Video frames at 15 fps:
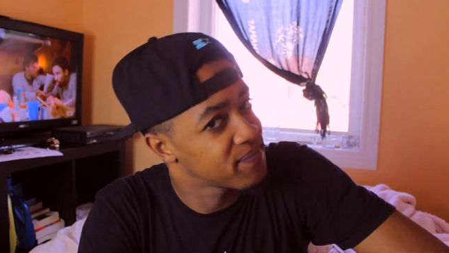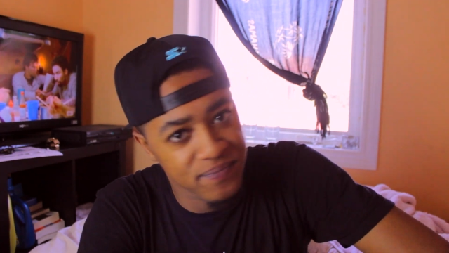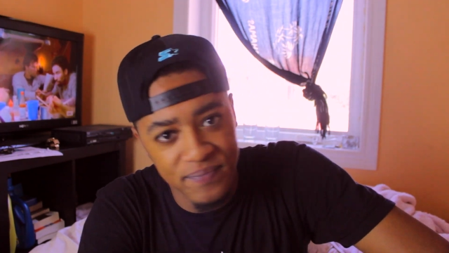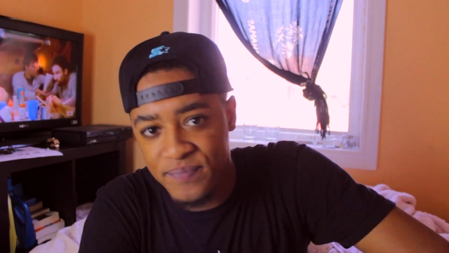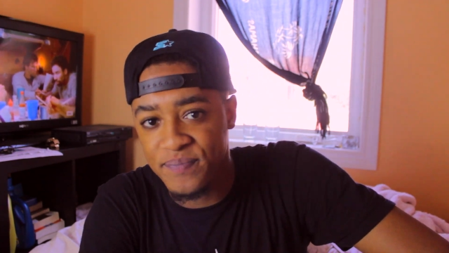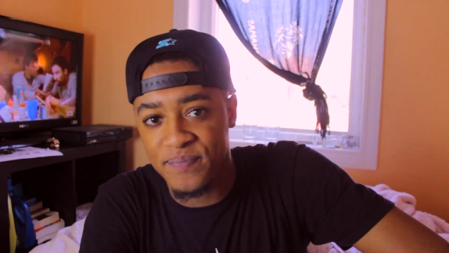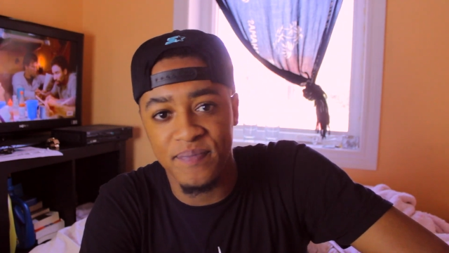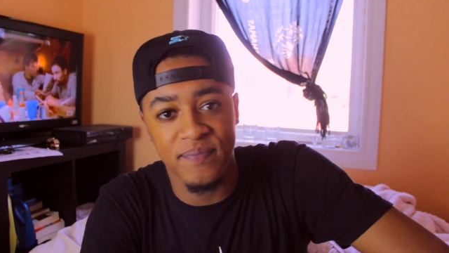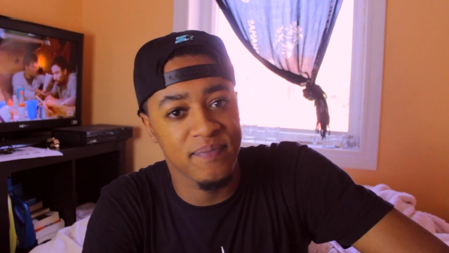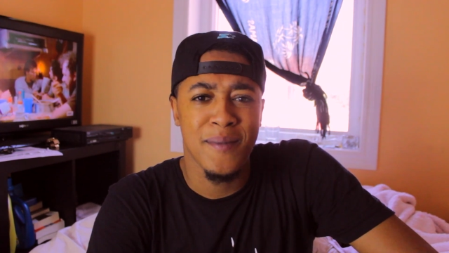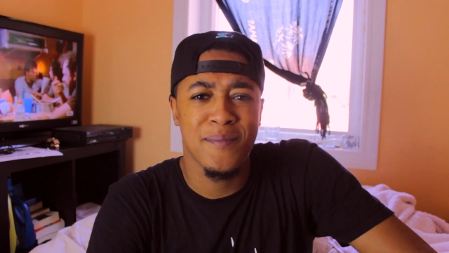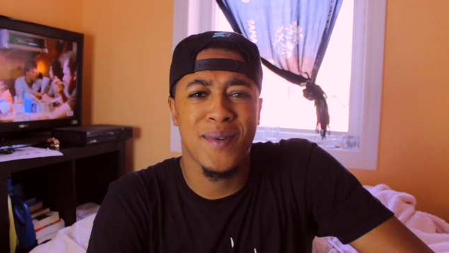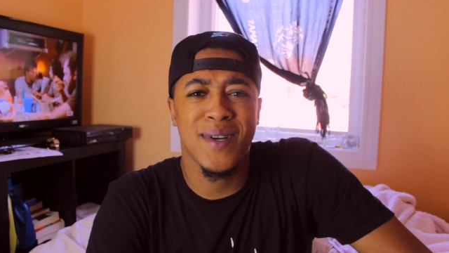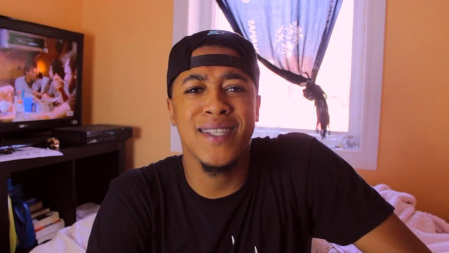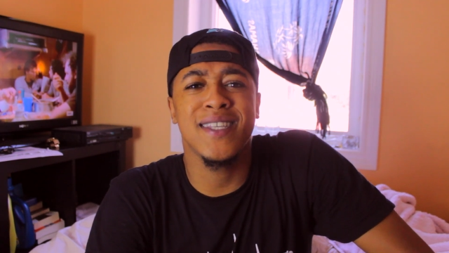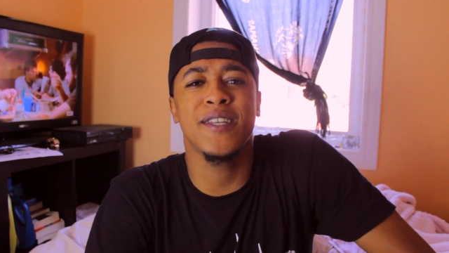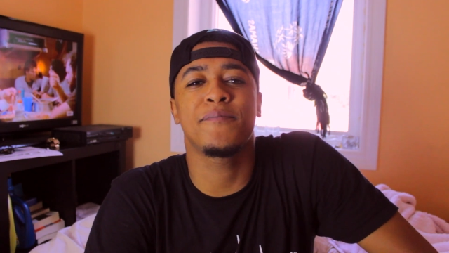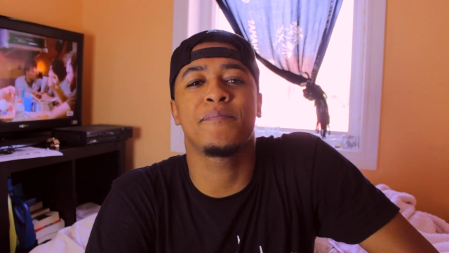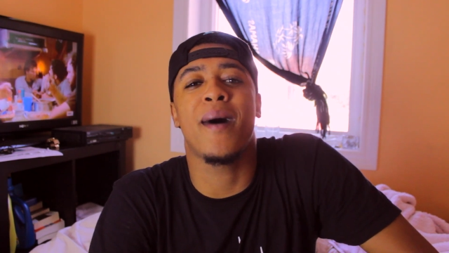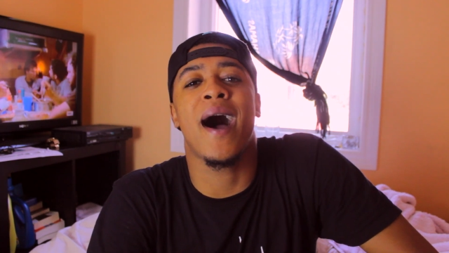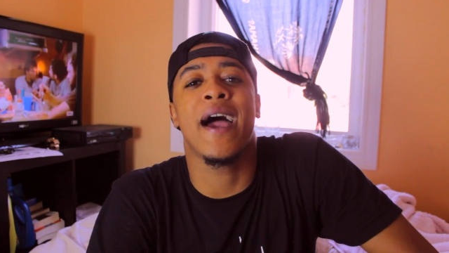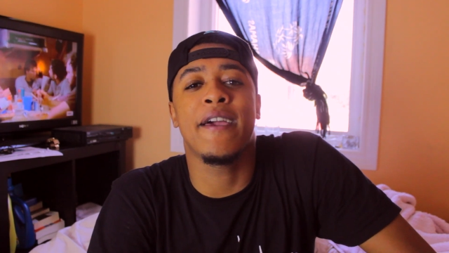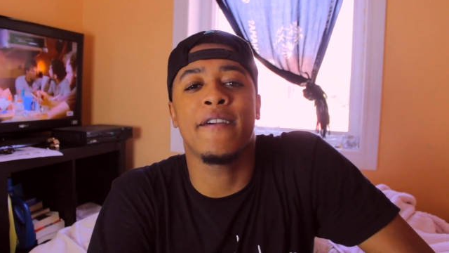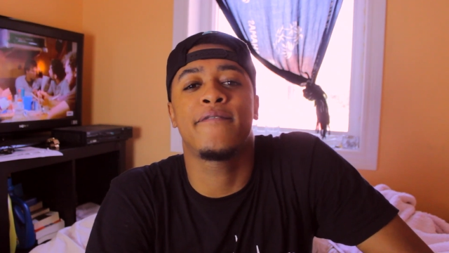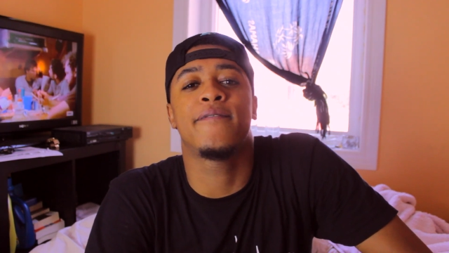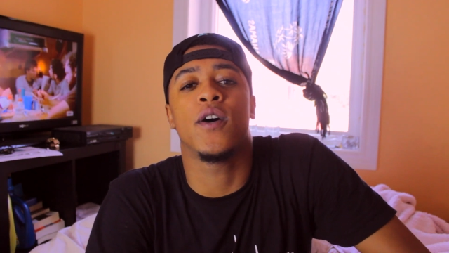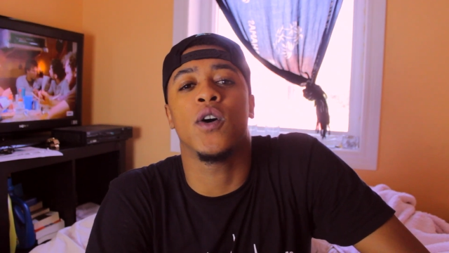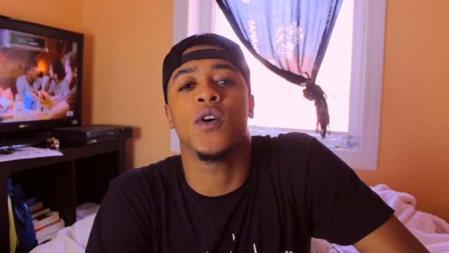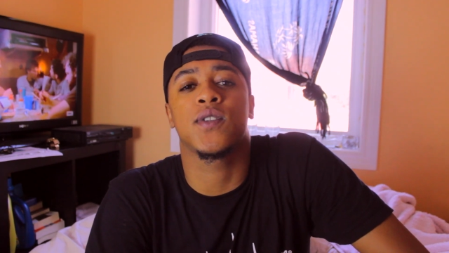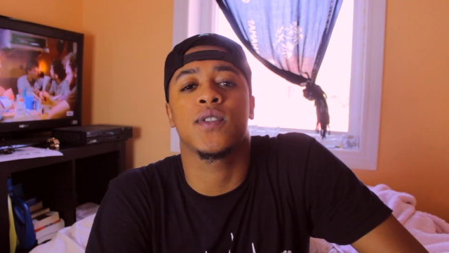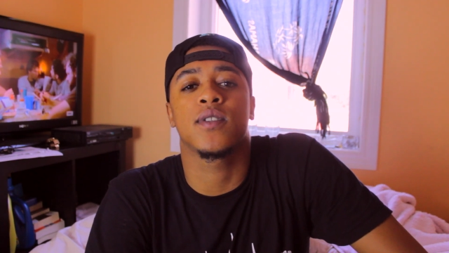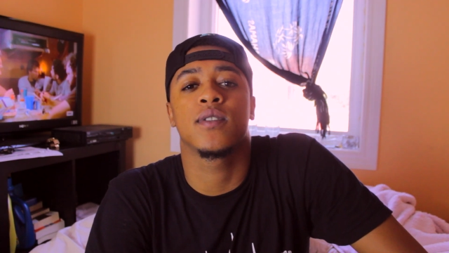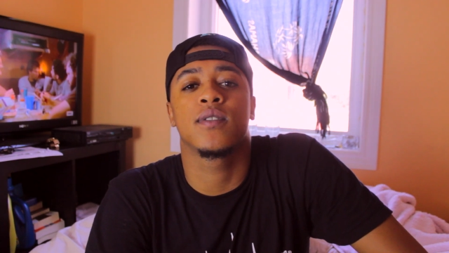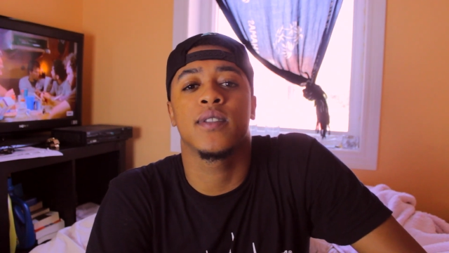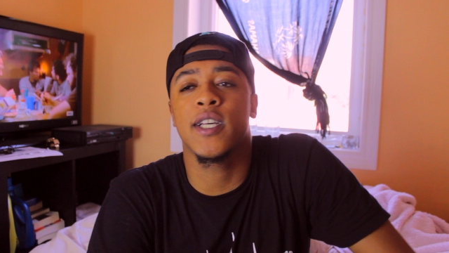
Mm -mm. But is it my fault?